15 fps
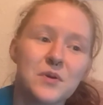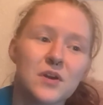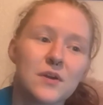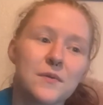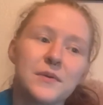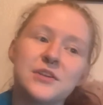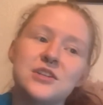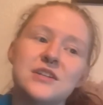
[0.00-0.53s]

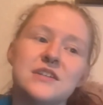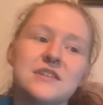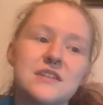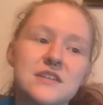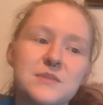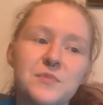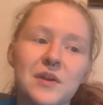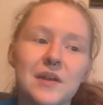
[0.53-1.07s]
book, which is
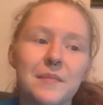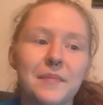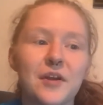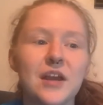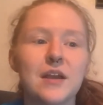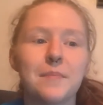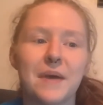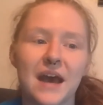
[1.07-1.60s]
The Spring
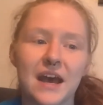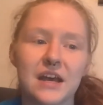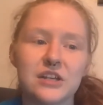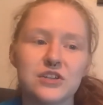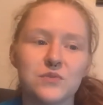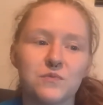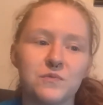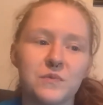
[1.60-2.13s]
Break
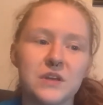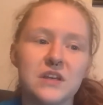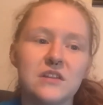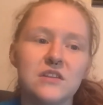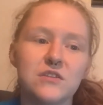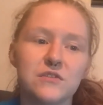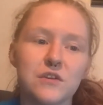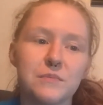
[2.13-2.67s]
Bash,
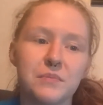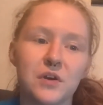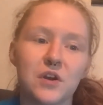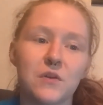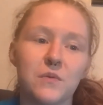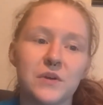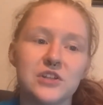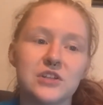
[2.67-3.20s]
read the group
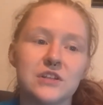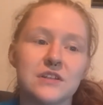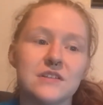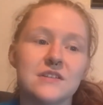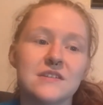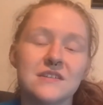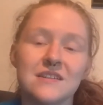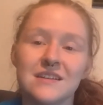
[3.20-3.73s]
book, which
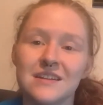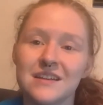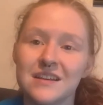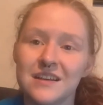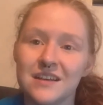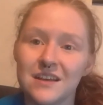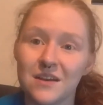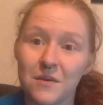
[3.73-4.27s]
is...
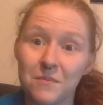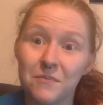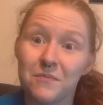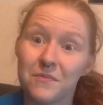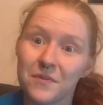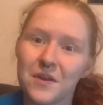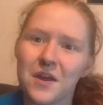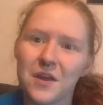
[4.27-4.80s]

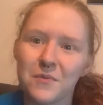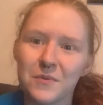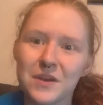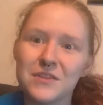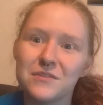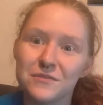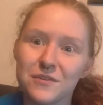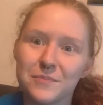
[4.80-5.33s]

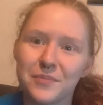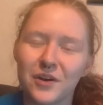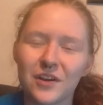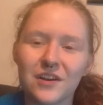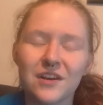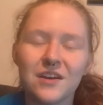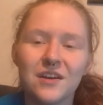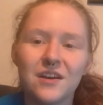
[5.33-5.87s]
Read the group
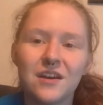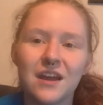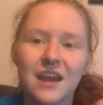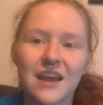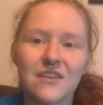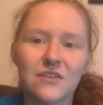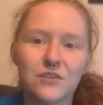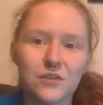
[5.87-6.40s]
book.
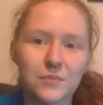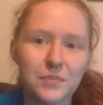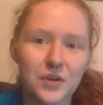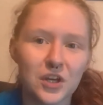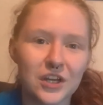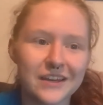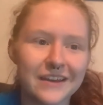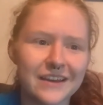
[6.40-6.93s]
And the group
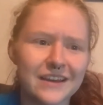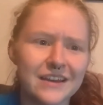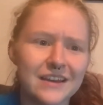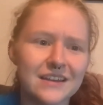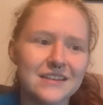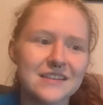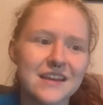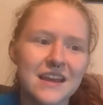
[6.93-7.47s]
book
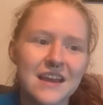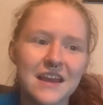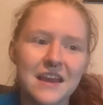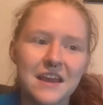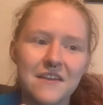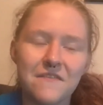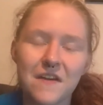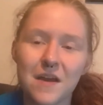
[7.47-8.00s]
is
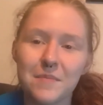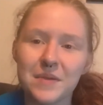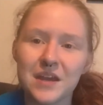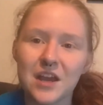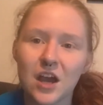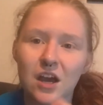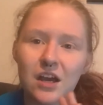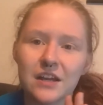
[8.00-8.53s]
If I'm
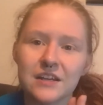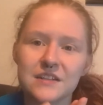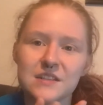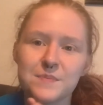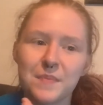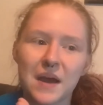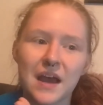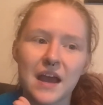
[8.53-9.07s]
Being
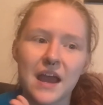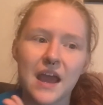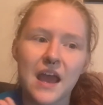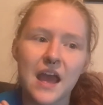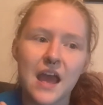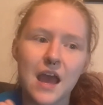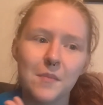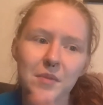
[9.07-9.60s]
Honest by
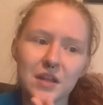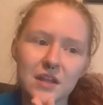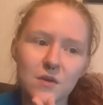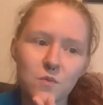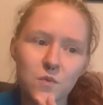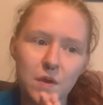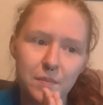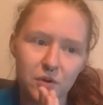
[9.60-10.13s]
Emily
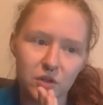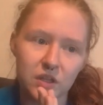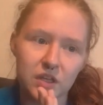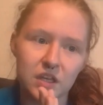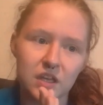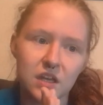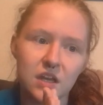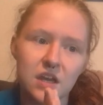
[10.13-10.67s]

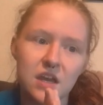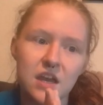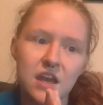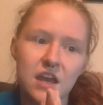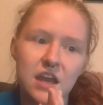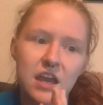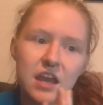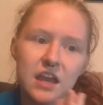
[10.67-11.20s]
Wibberly,
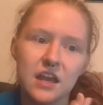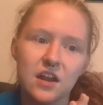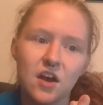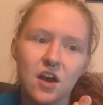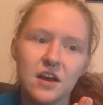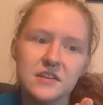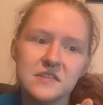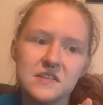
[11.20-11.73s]
and
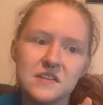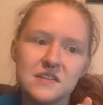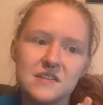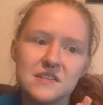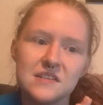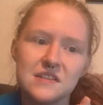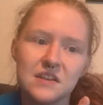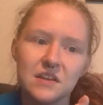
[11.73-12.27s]
Austin
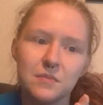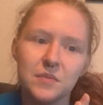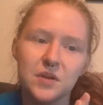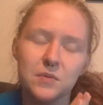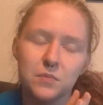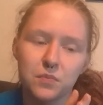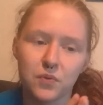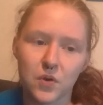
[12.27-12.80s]

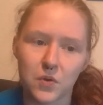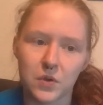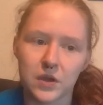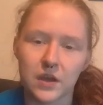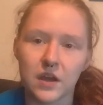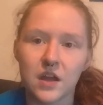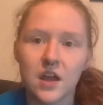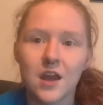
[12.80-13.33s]
Siegemund-Broka.